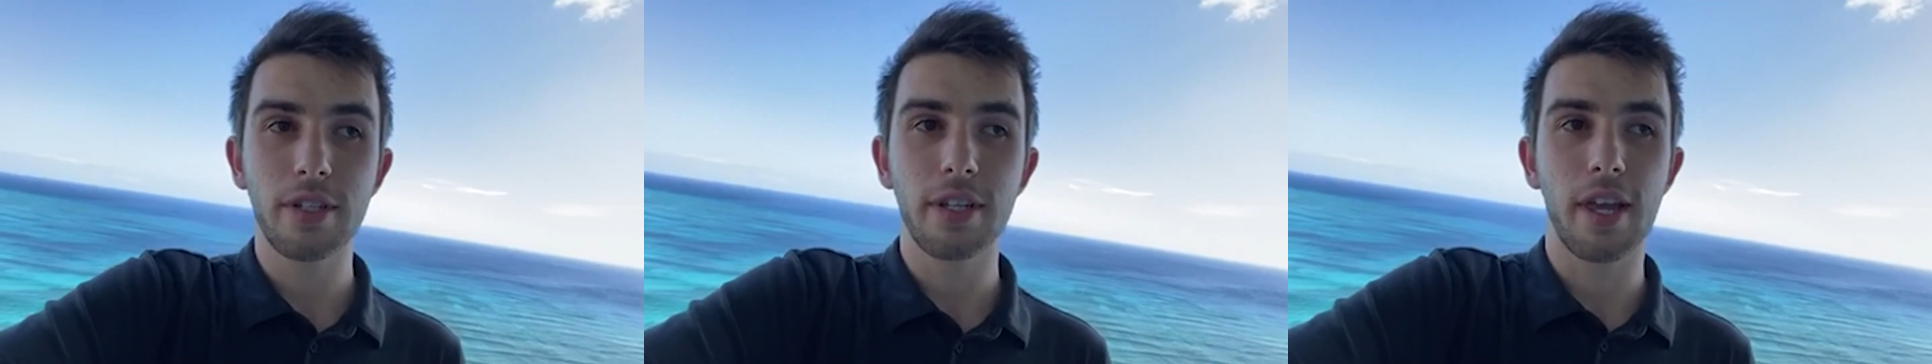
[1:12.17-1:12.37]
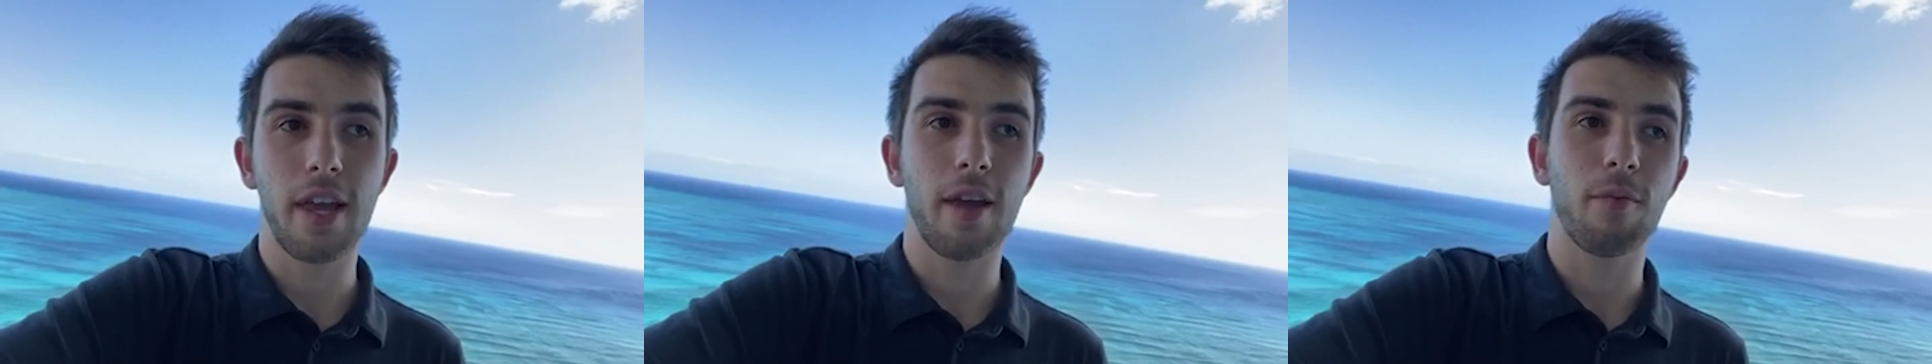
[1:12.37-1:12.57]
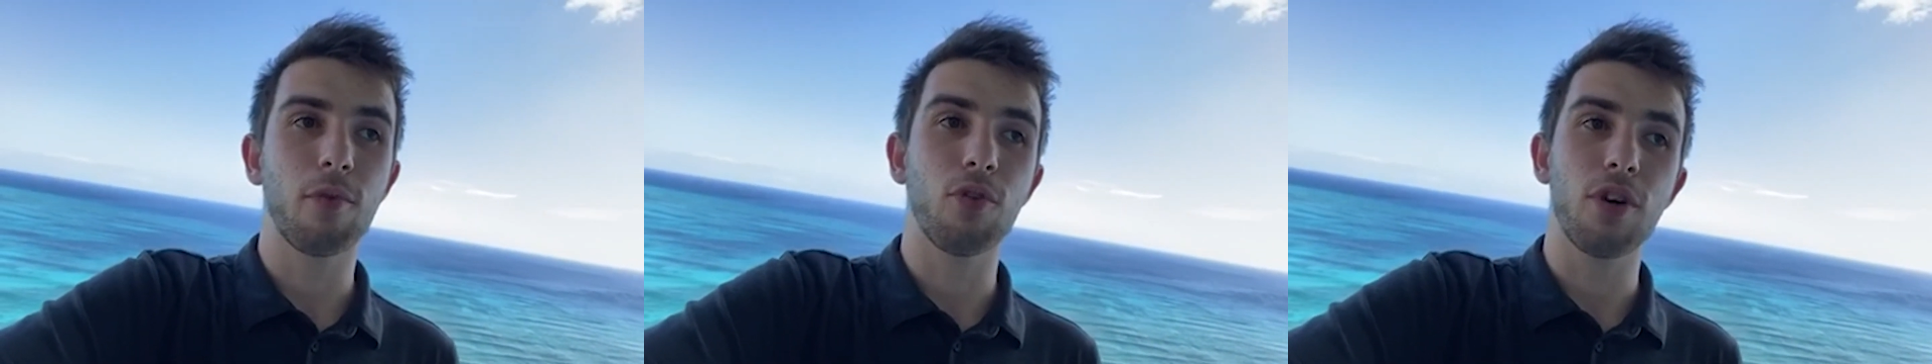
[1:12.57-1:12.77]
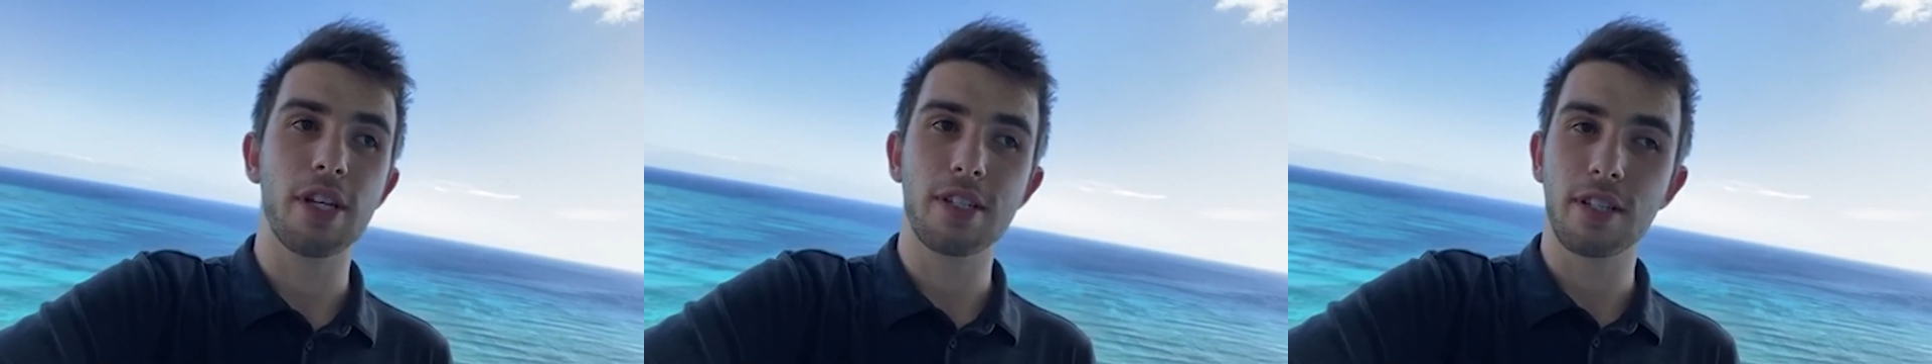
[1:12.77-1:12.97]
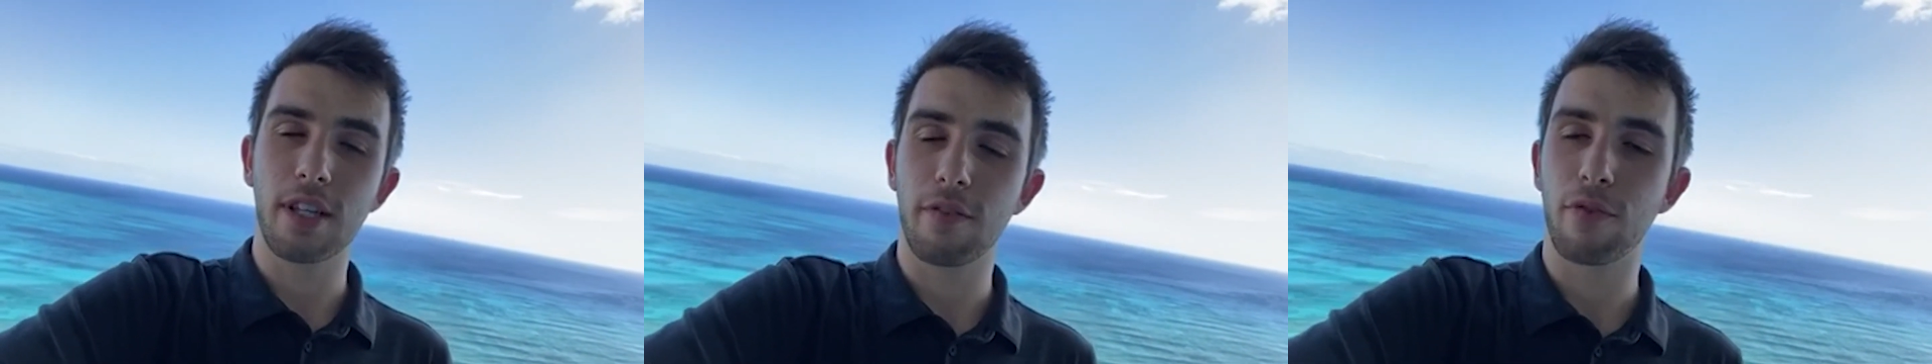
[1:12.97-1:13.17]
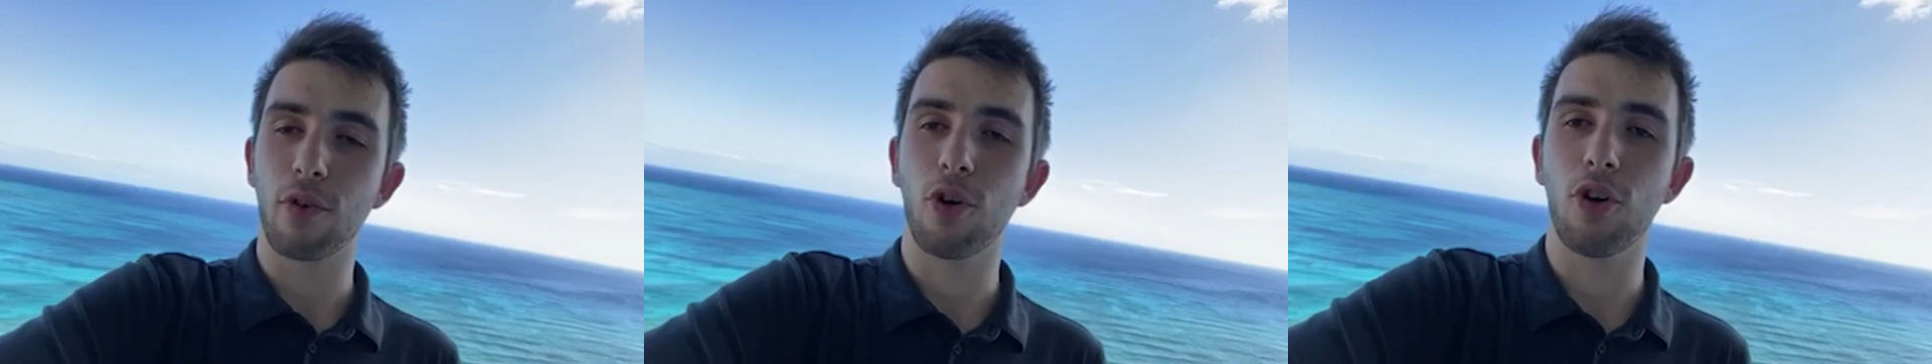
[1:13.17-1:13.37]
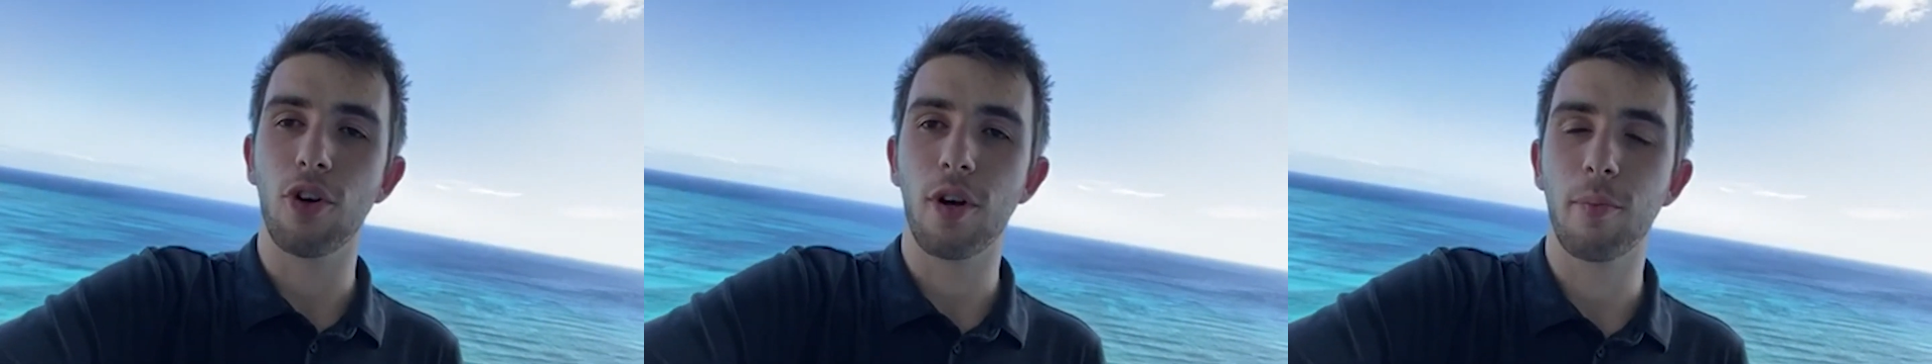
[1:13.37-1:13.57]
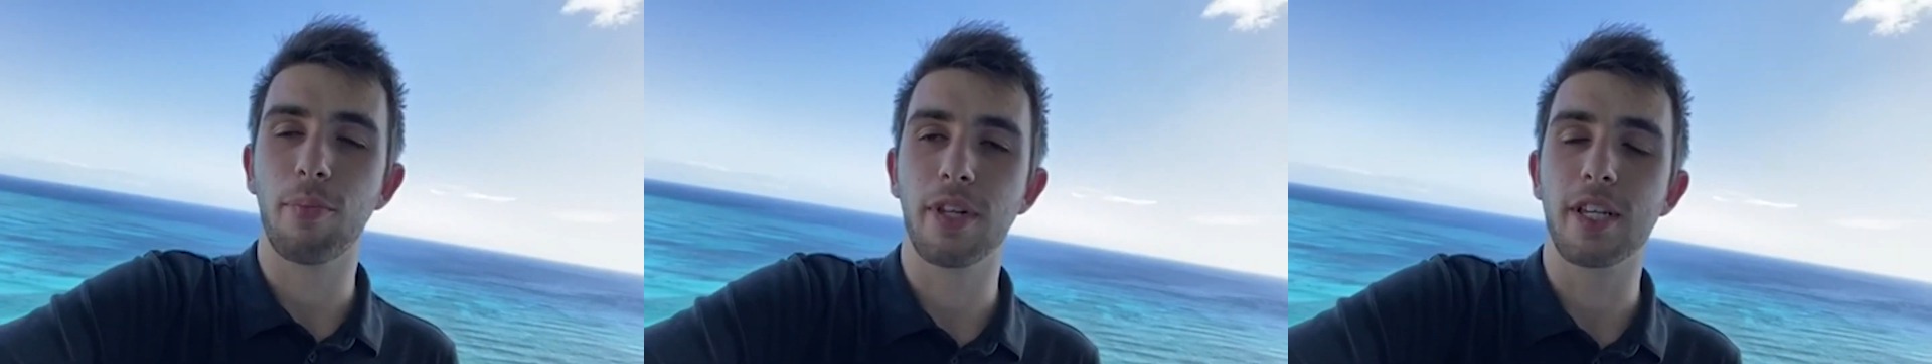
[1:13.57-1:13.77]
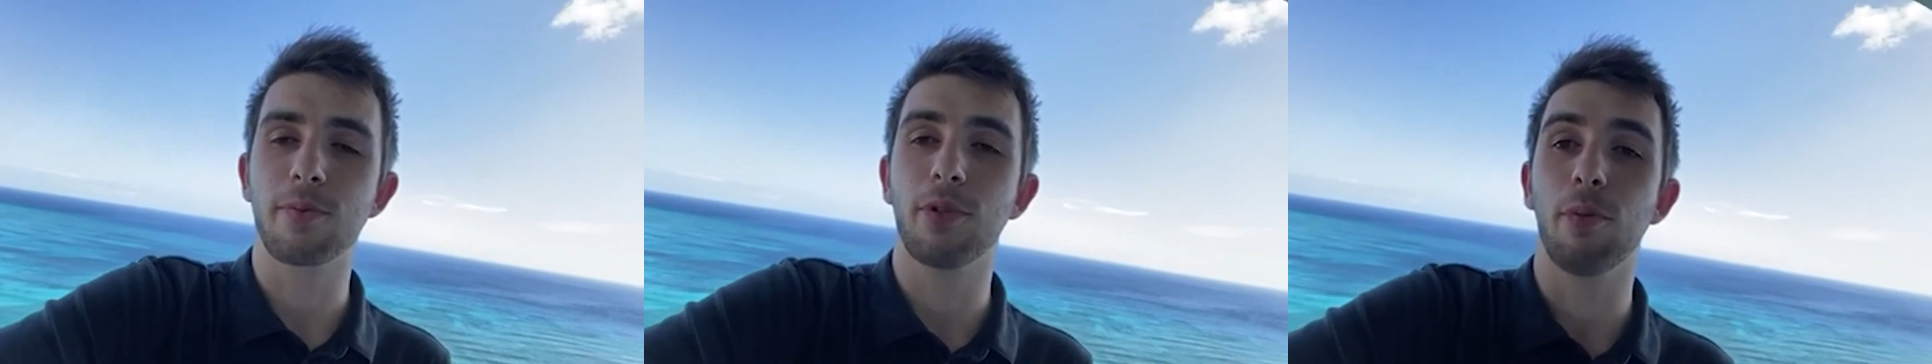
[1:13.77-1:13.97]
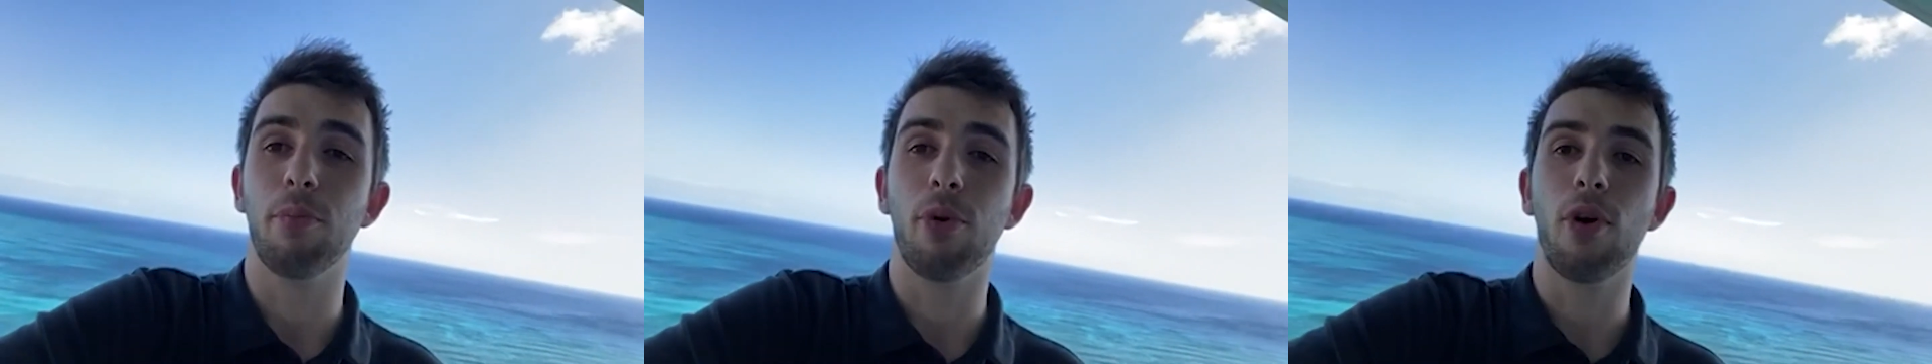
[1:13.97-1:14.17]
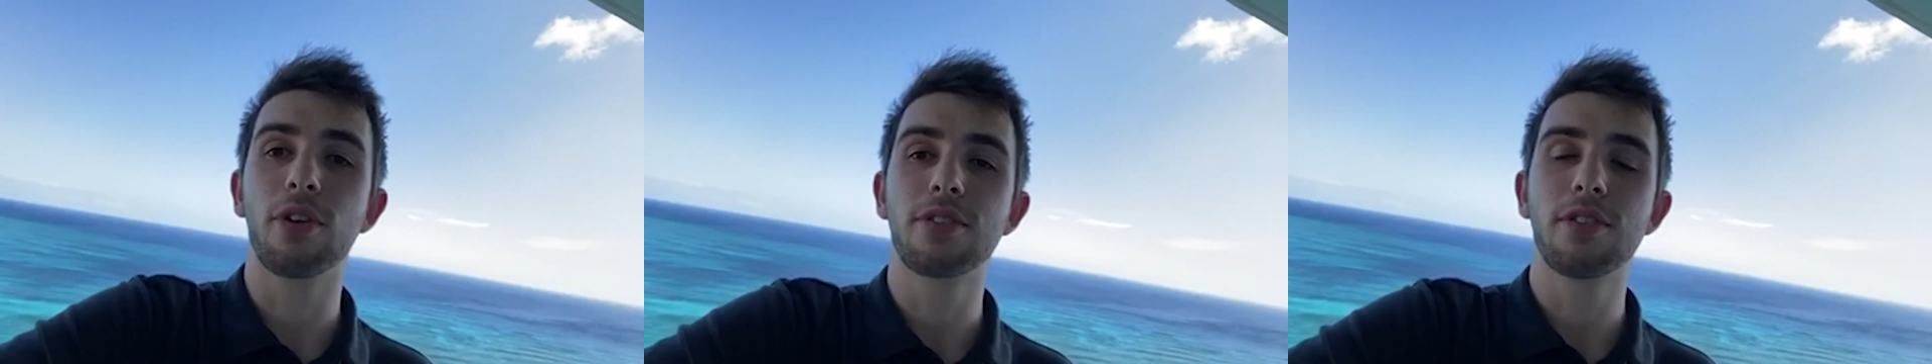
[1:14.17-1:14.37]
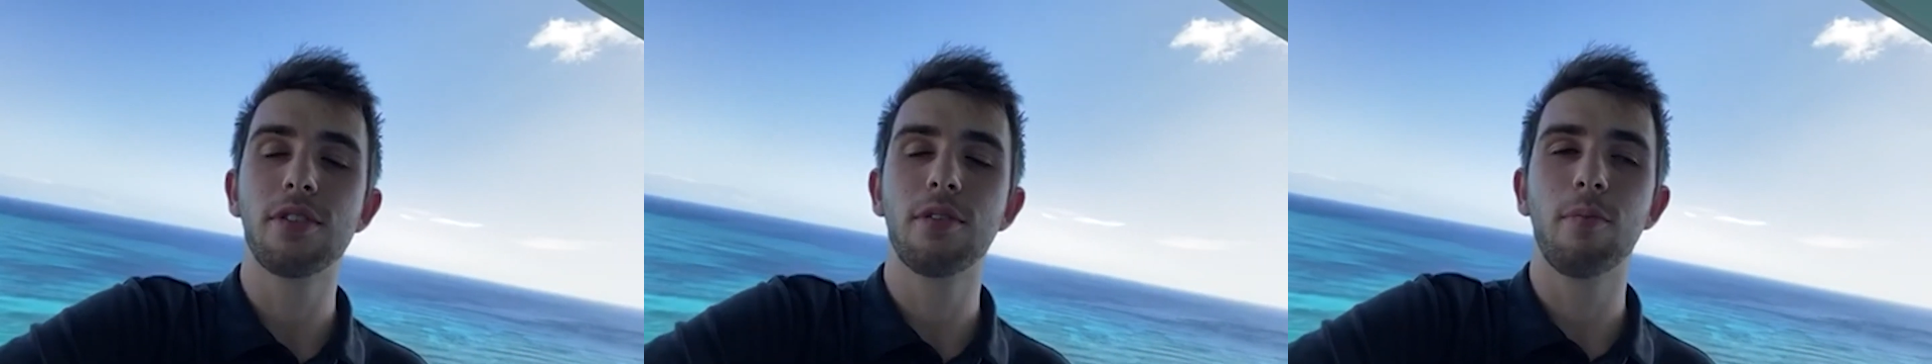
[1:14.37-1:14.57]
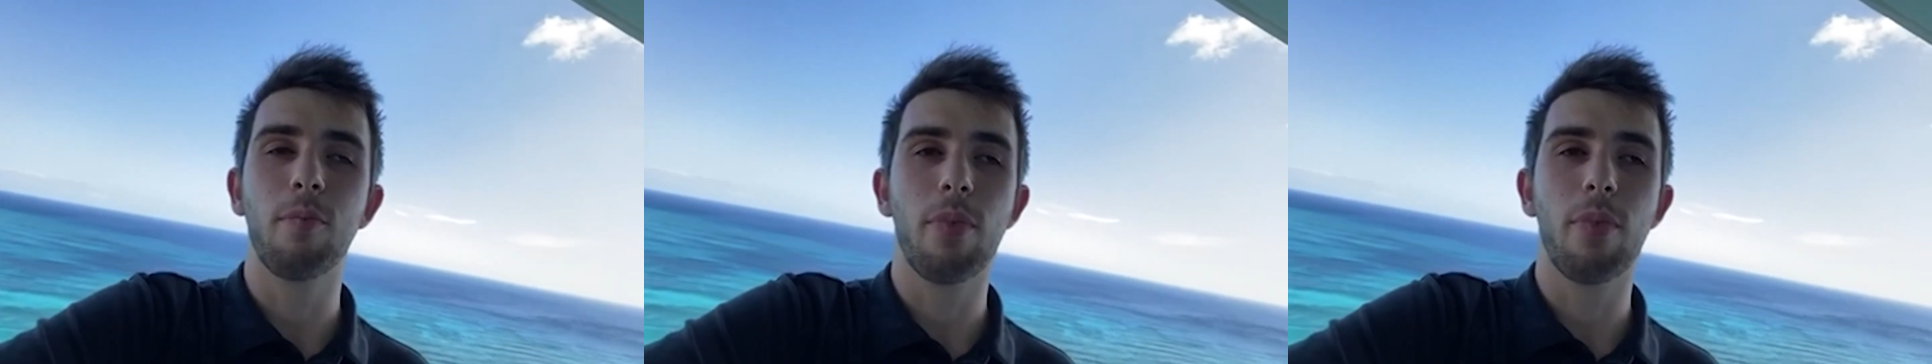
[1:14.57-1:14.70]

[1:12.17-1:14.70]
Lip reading: originally for a placement in Boston,